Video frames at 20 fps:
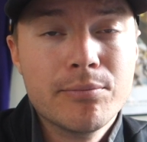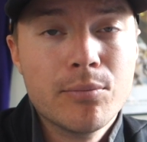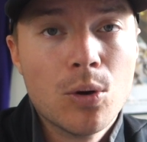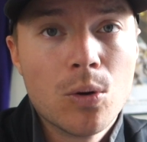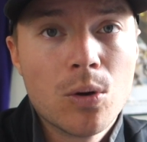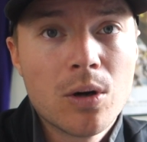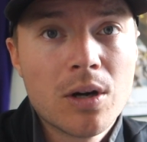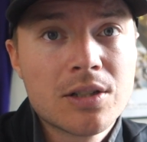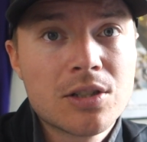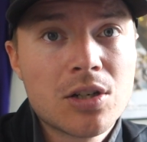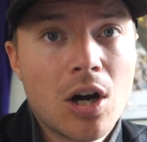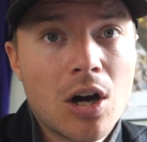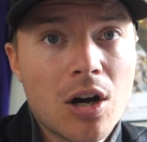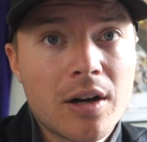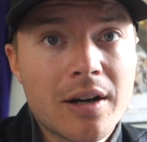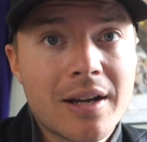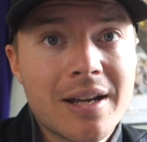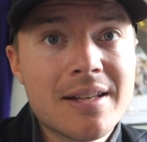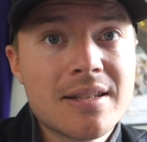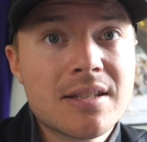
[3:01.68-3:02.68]
more
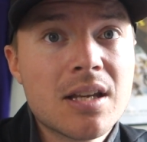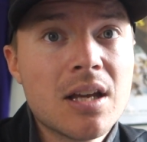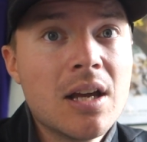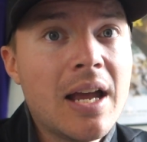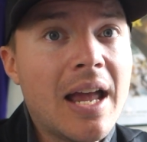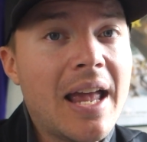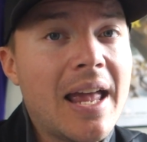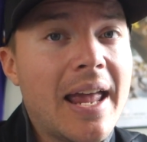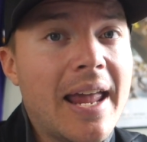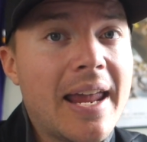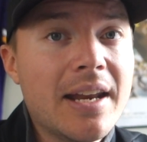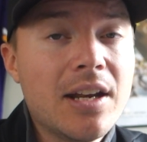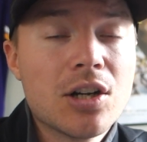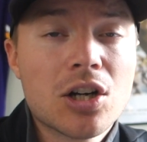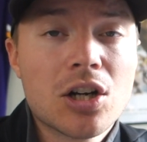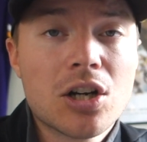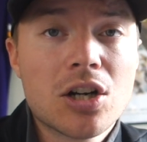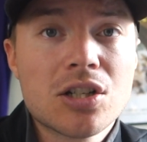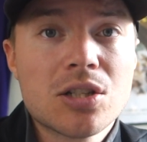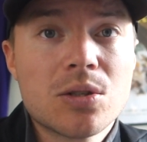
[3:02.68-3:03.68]
targets. Hayden
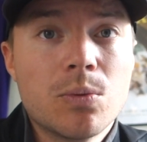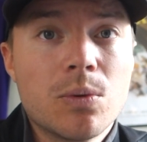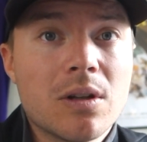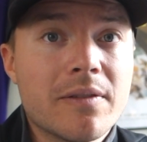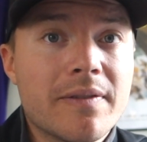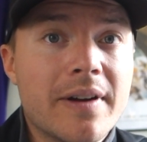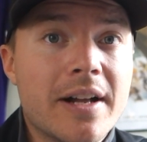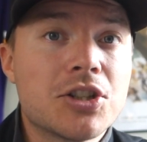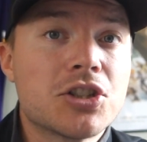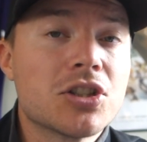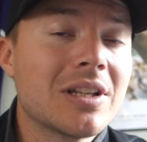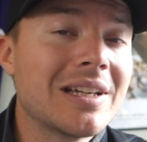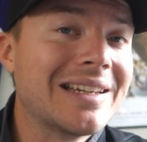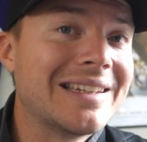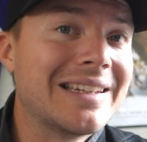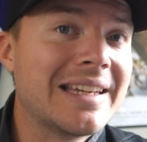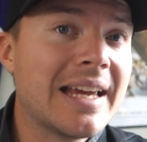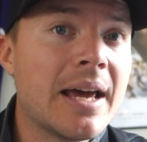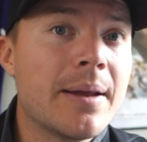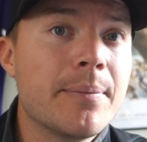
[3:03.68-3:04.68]
Hurst will eventually
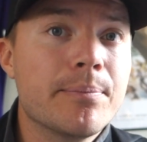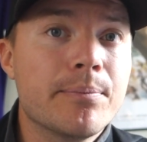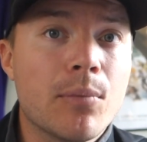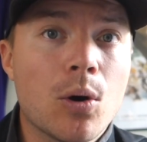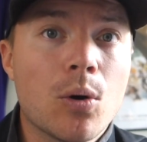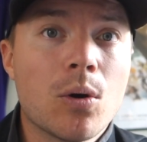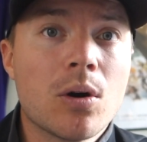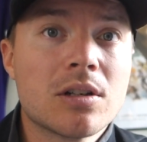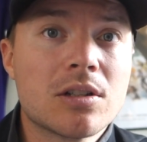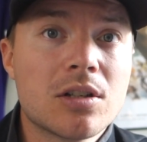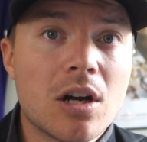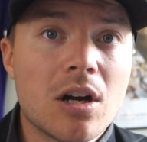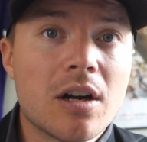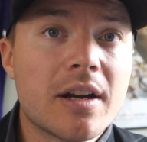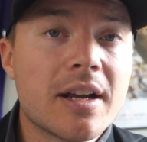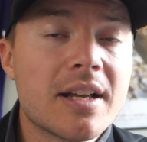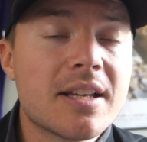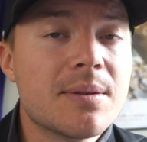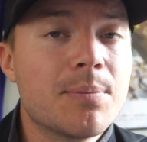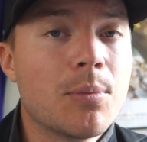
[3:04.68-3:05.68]
get more
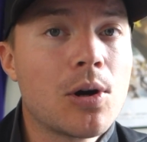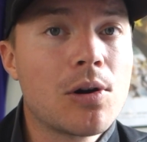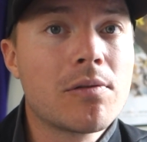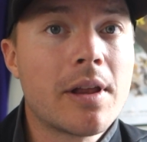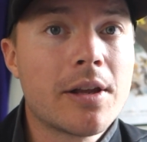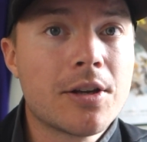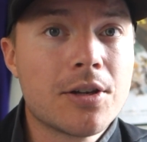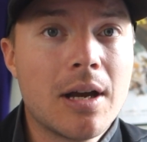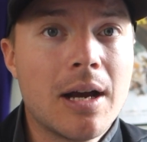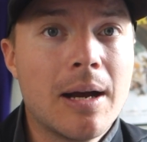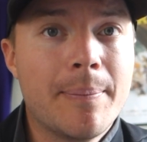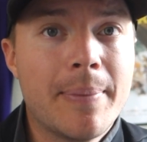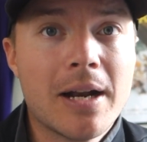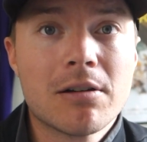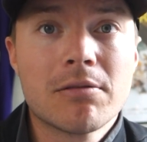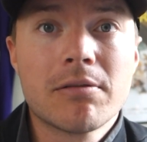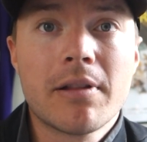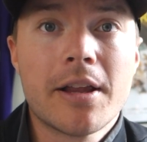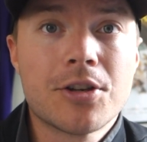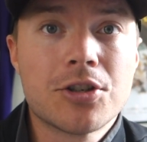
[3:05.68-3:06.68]
targets and a
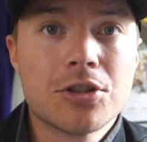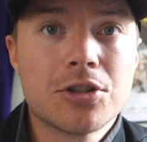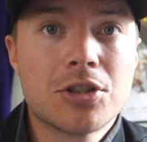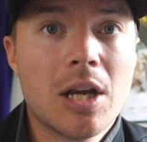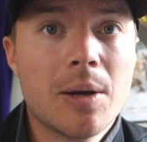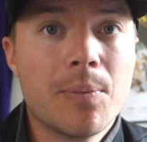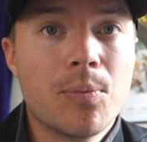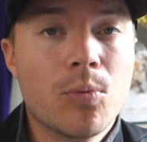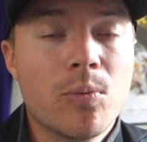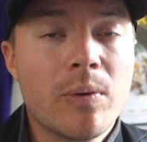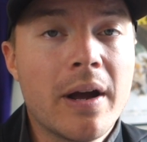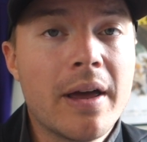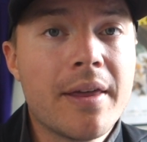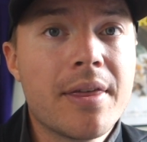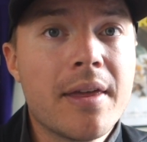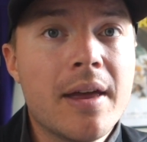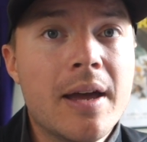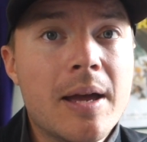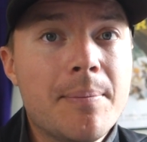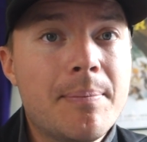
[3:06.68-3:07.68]
better relationship
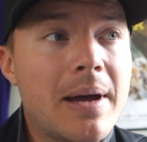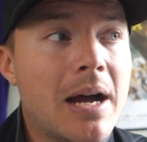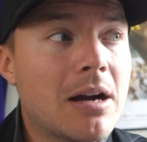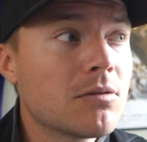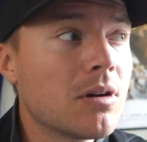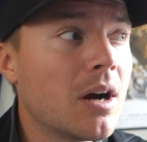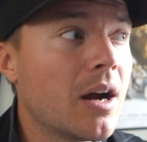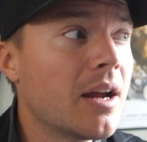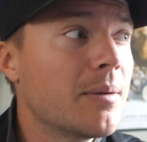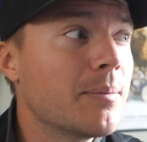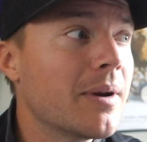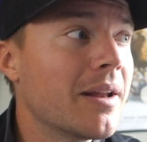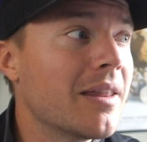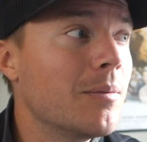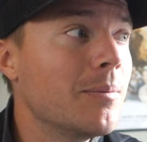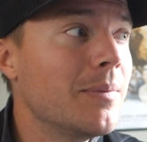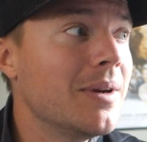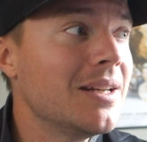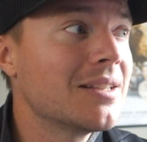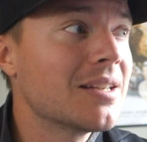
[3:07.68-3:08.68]
with Matt Ryan. But in
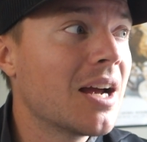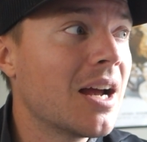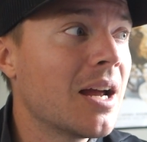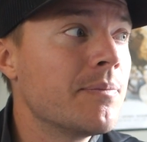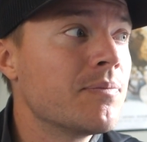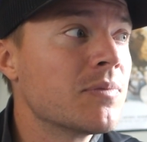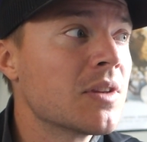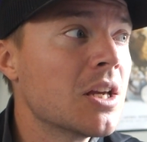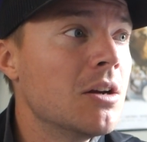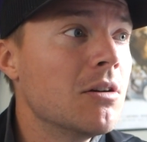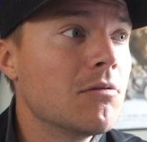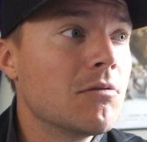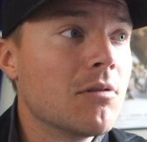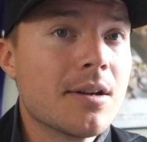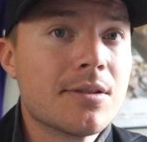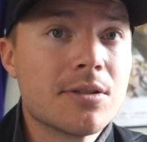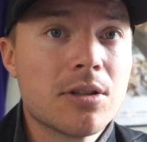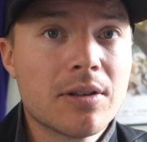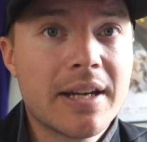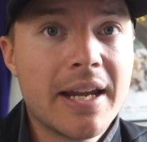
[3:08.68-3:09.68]
the meantime,
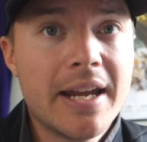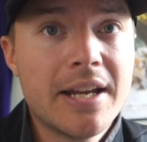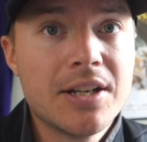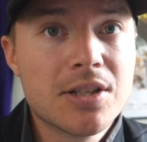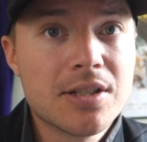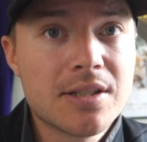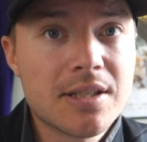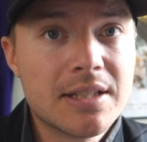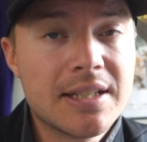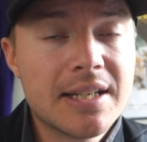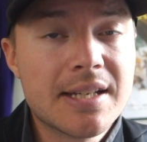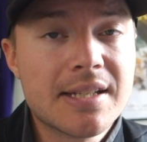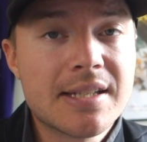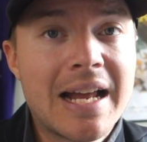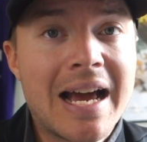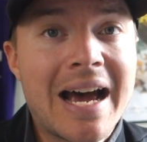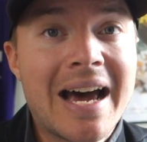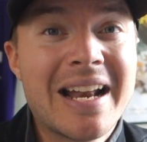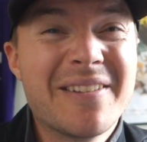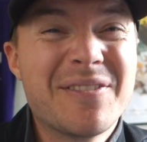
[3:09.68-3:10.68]
Russell Gage is a
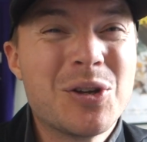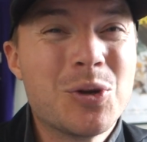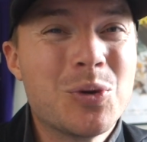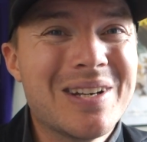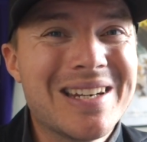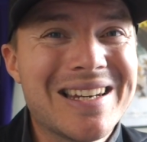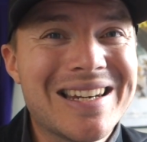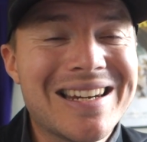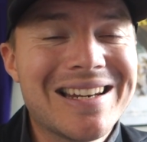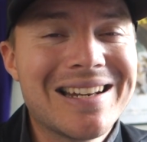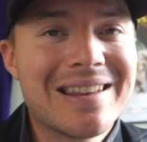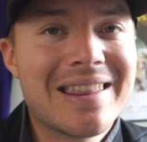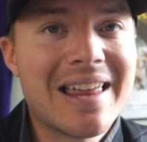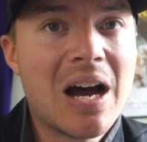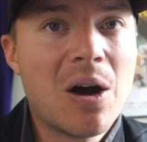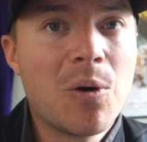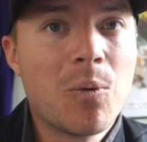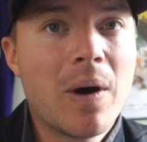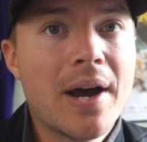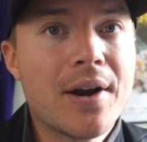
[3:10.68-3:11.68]
decent add if you need
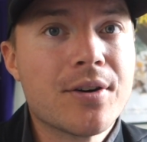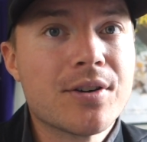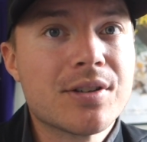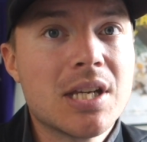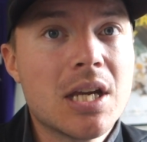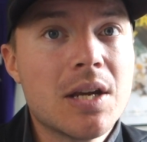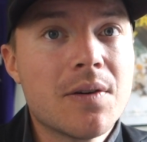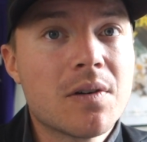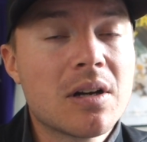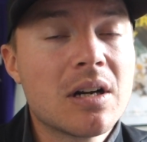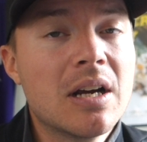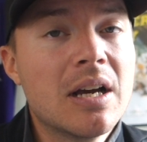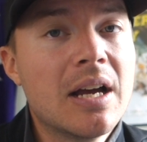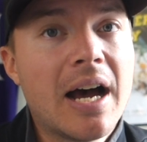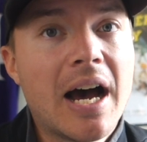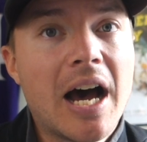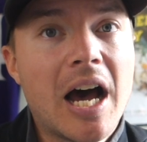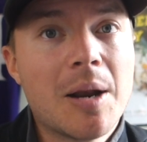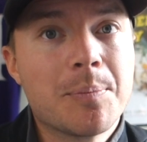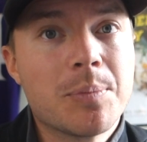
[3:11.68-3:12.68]
that wide receiver.
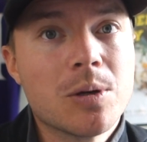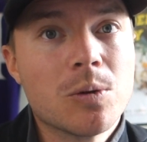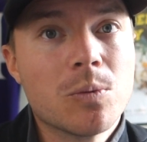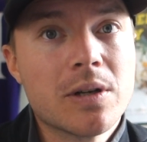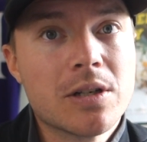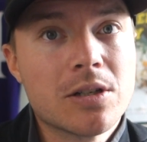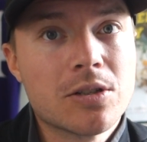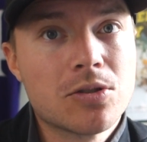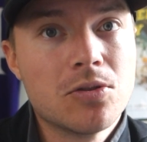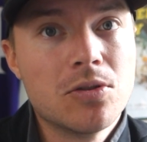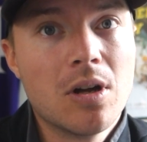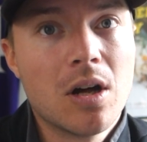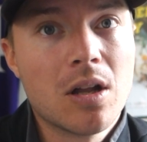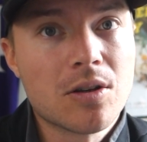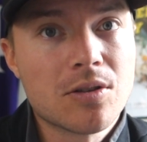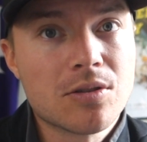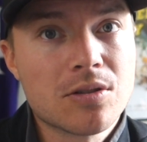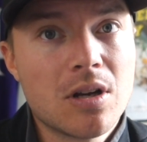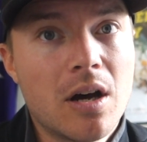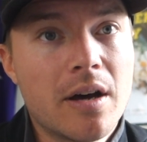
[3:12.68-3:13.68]
I'd put $1 or
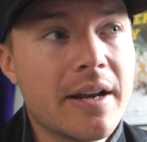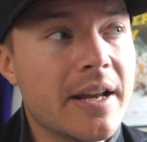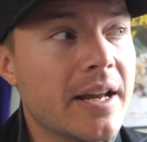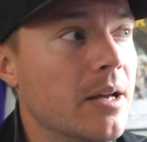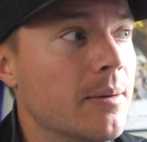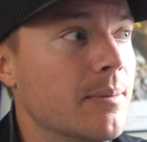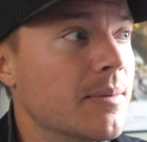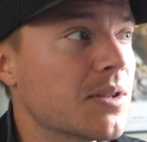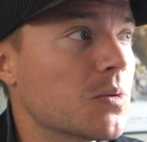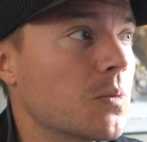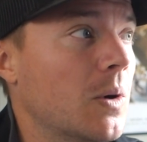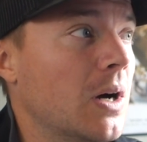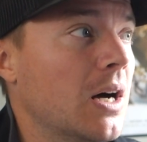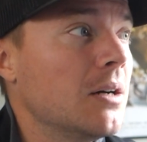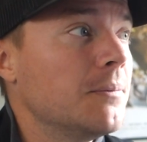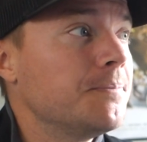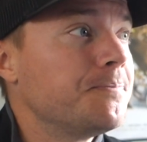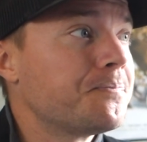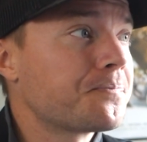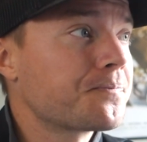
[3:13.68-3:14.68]
$2 on him as
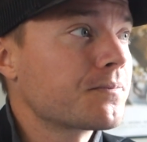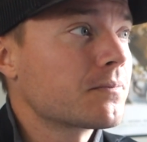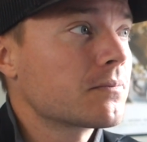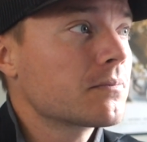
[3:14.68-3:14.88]
well.